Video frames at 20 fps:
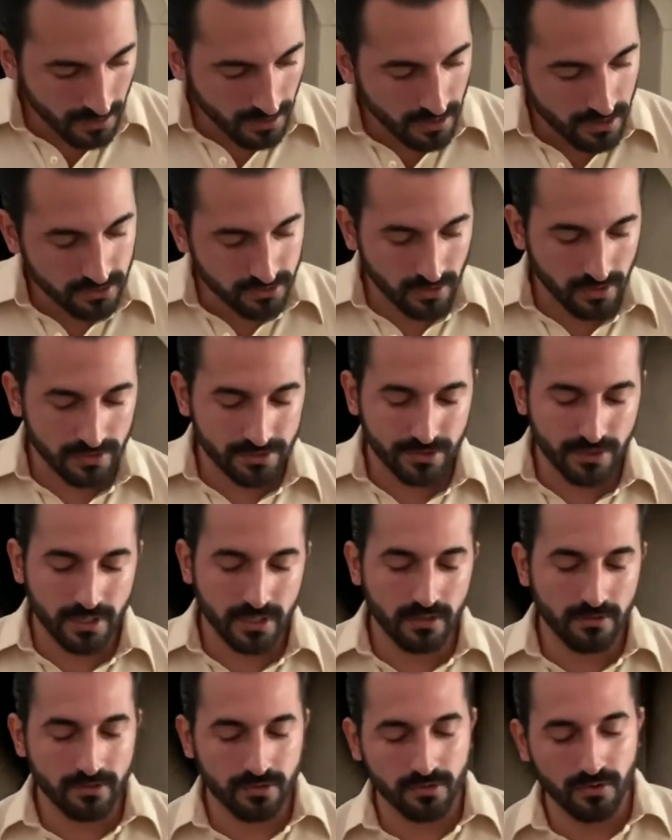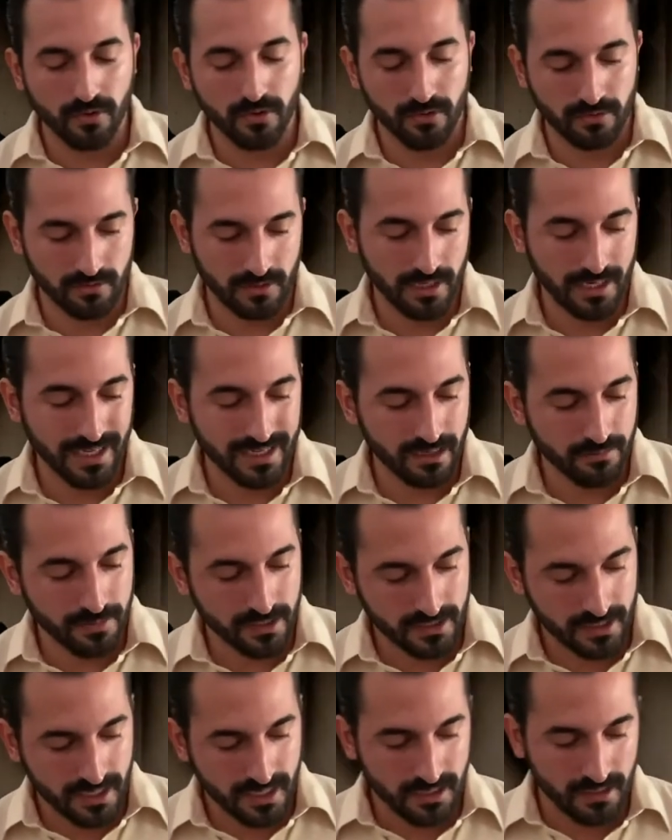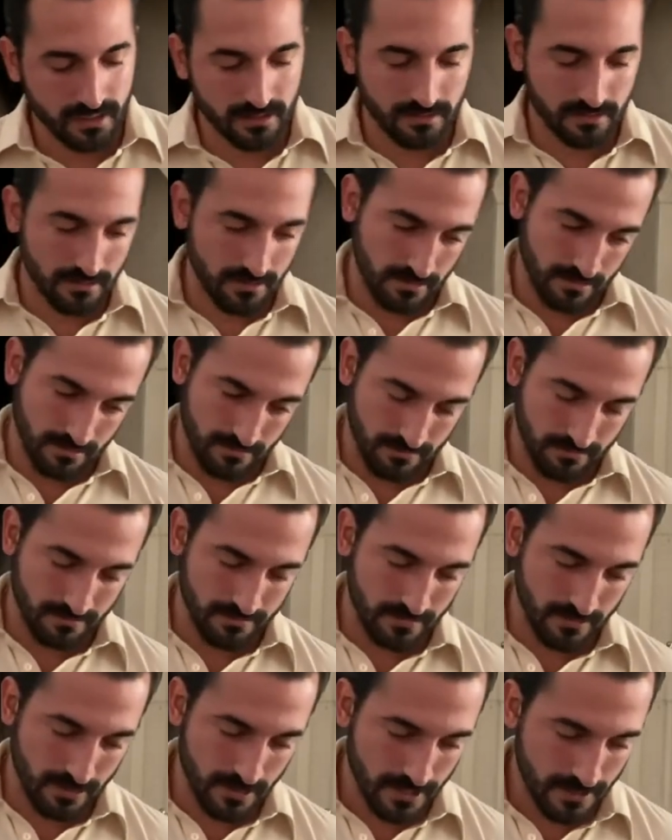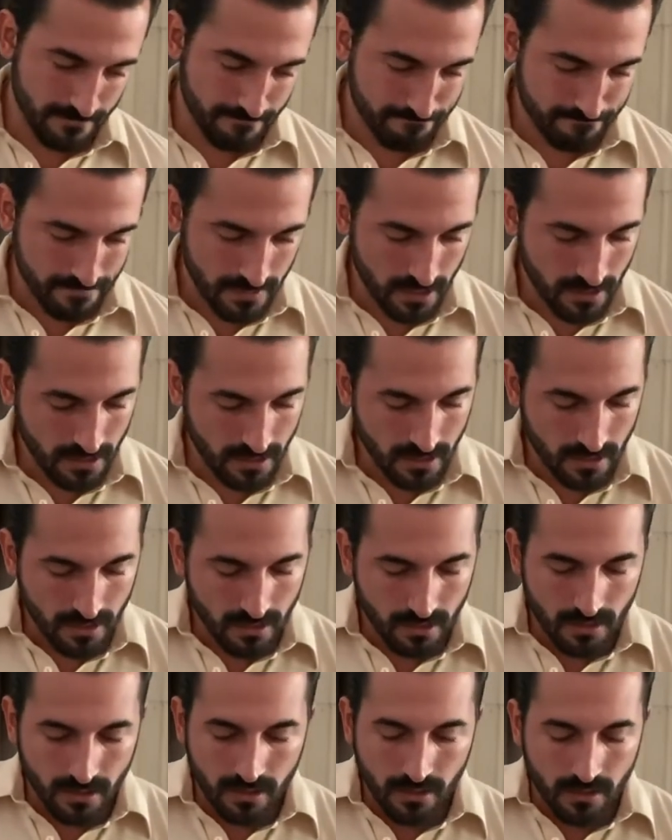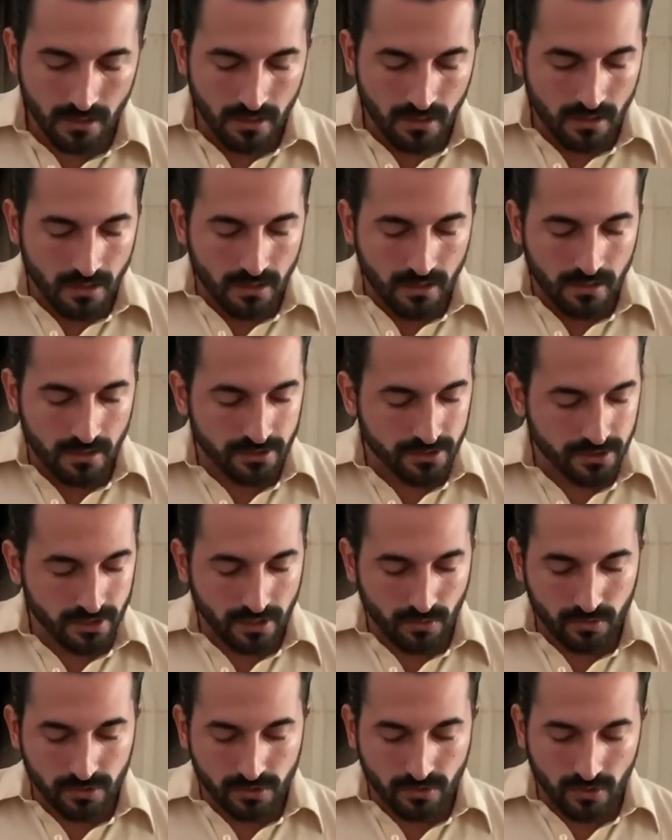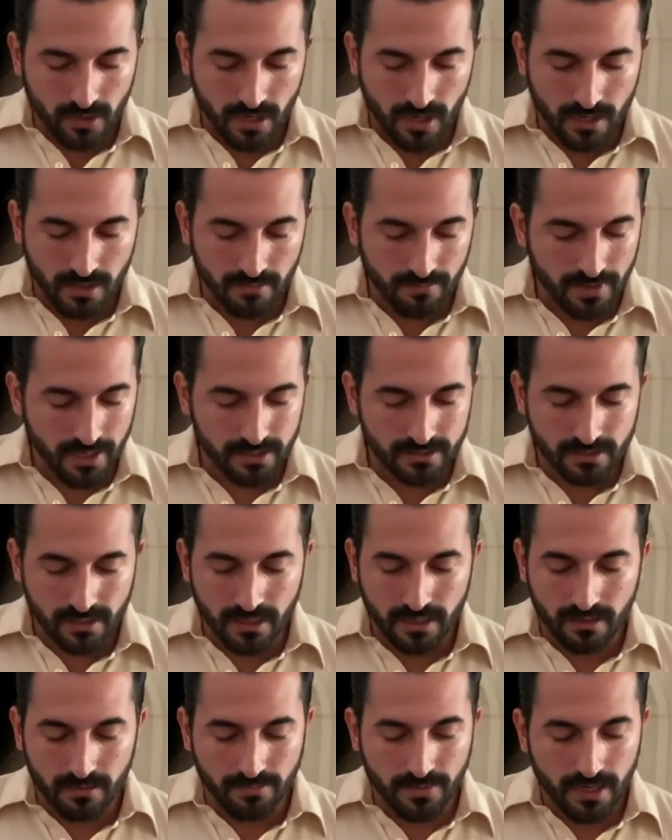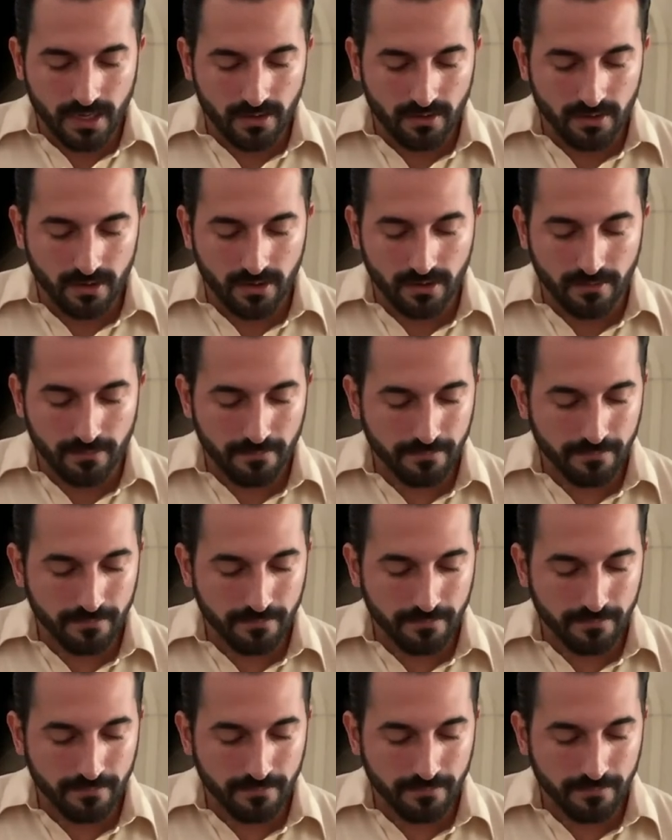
So let's look at the son, Lágrimas Negras, okay? Let's look at what's going on in the bass line and the piano here.